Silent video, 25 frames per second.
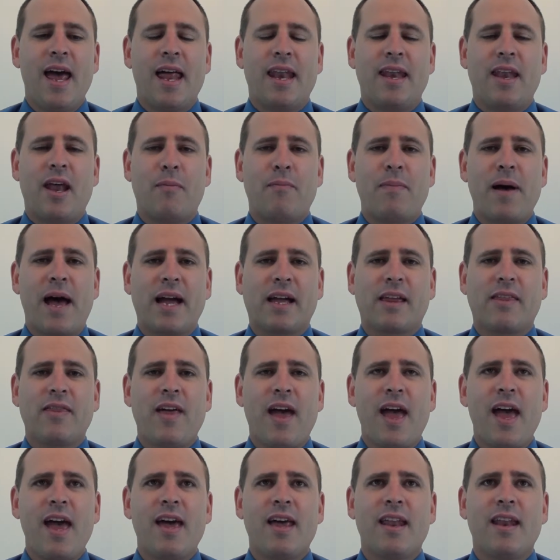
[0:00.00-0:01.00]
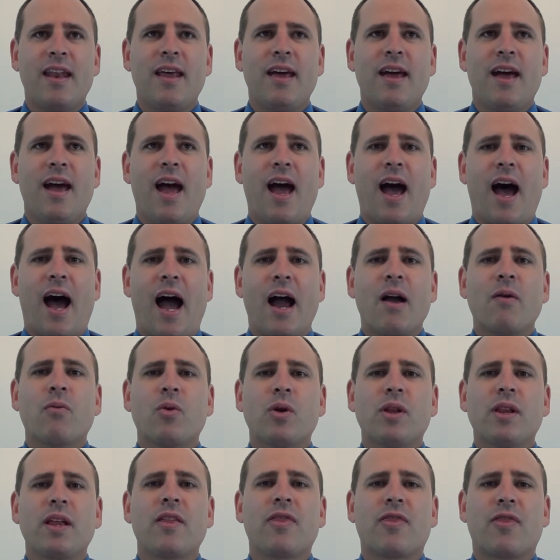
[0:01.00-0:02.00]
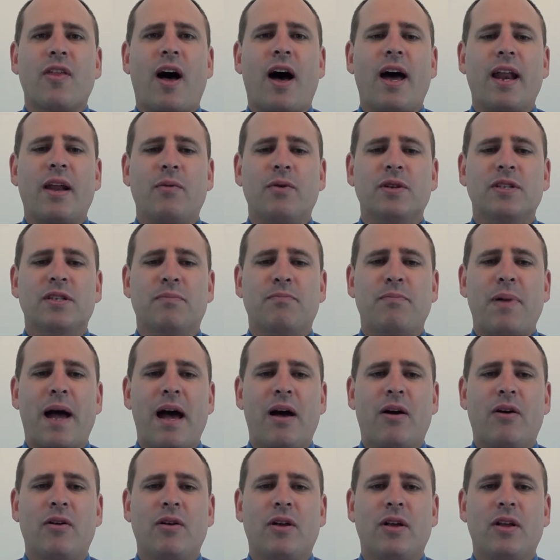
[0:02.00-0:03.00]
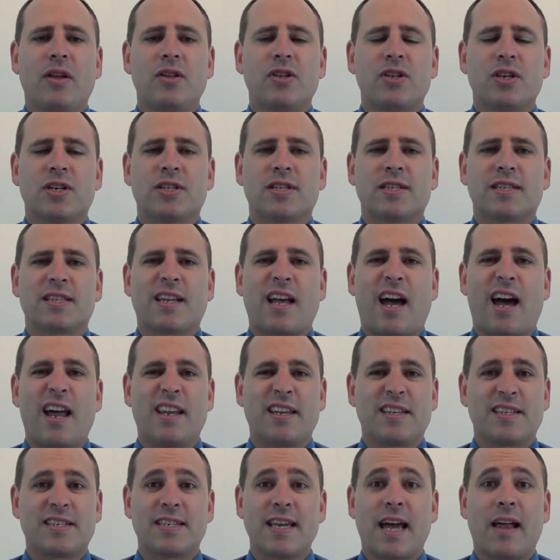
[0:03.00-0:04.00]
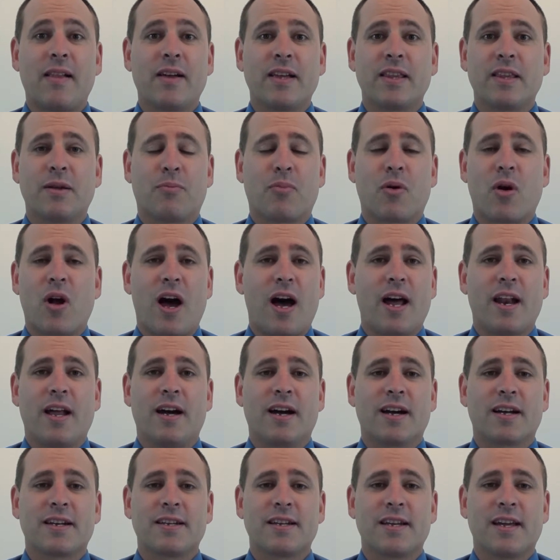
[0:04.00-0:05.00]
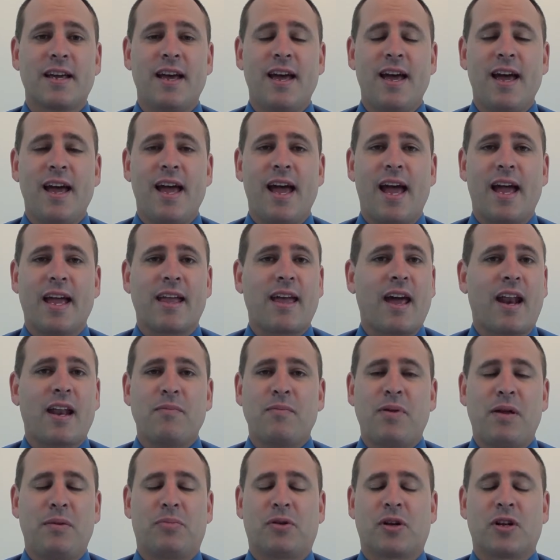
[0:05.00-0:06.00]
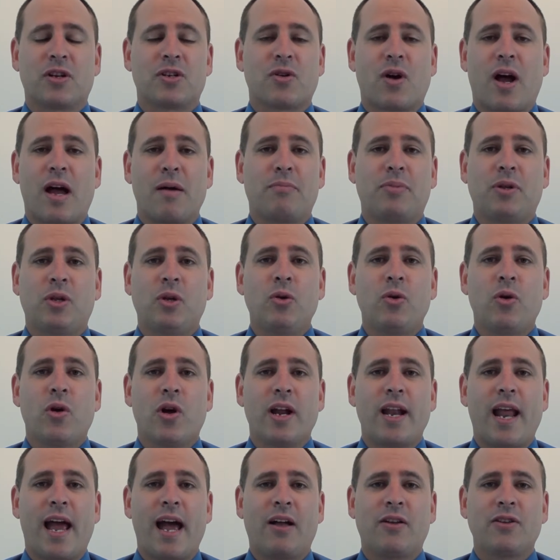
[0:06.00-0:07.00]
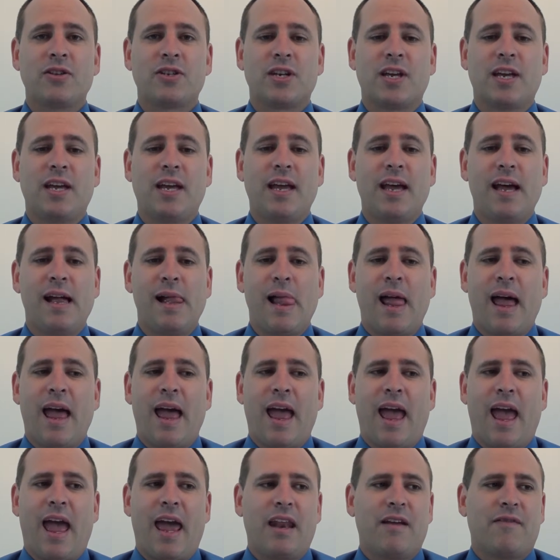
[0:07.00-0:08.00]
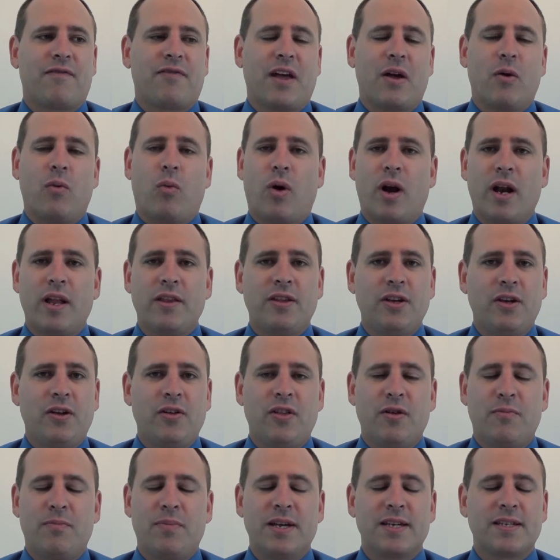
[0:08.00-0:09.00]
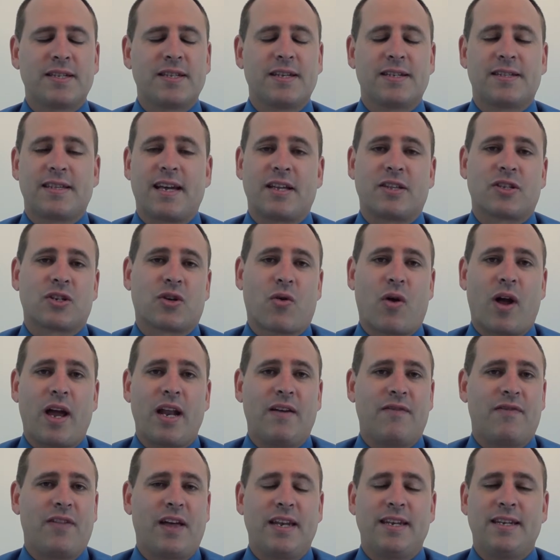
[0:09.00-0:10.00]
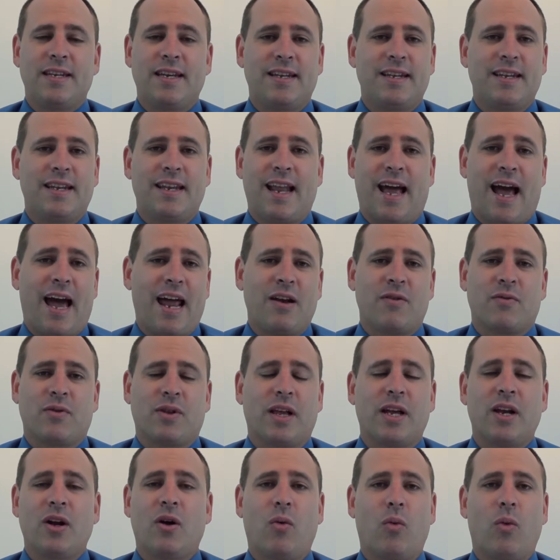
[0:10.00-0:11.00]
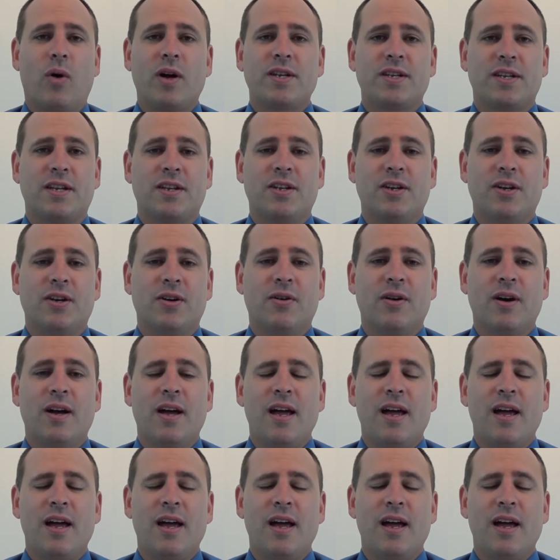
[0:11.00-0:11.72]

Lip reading: Now back then, I really thought it was about just kind of selling the product and getting people to try blue-green algae. And if they wanted to do the business, that's great. If they didn't, I didn't really know what to do.